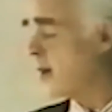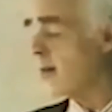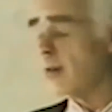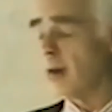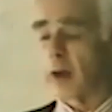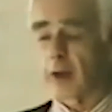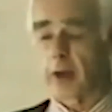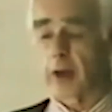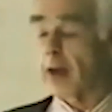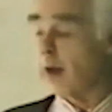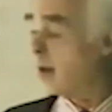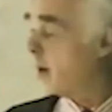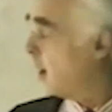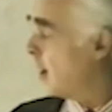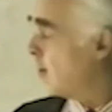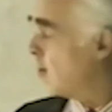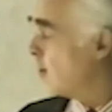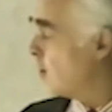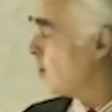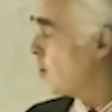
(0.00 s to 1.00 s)
driving at an
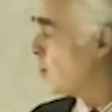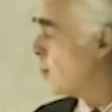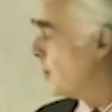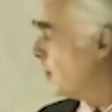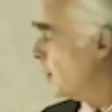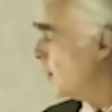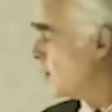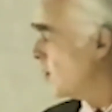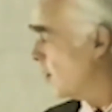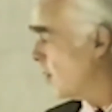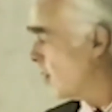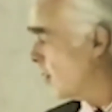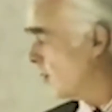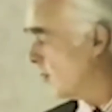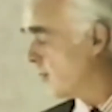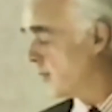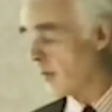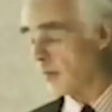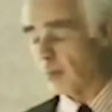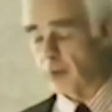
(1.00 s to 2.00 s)
average speed
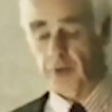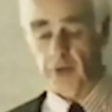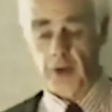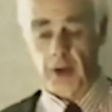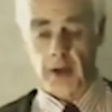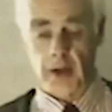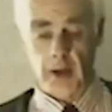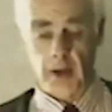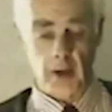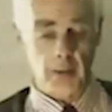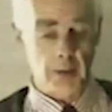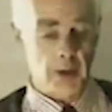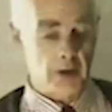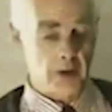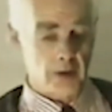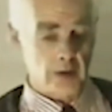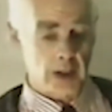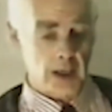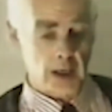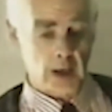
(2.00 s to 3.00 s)
of 50
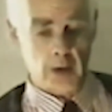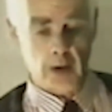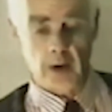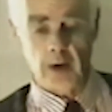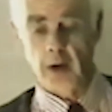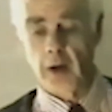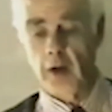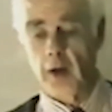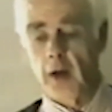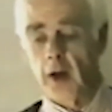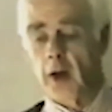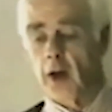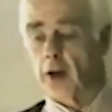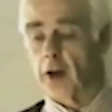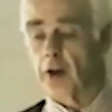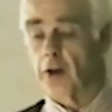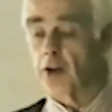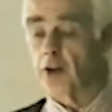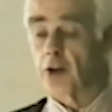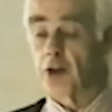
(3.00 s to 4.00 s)
kilometers an hour,
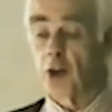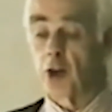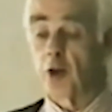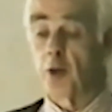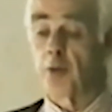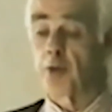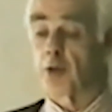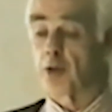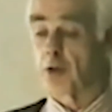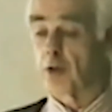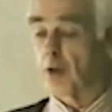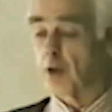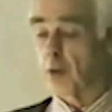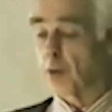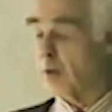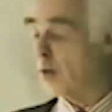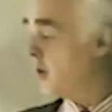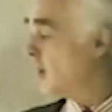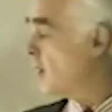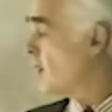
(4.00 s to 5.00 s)
consumes
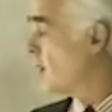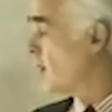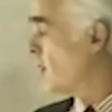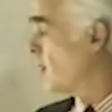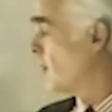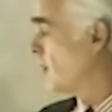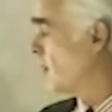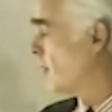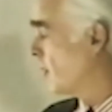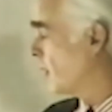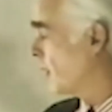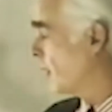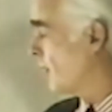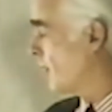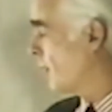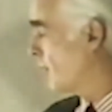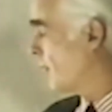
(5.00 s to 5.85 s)
within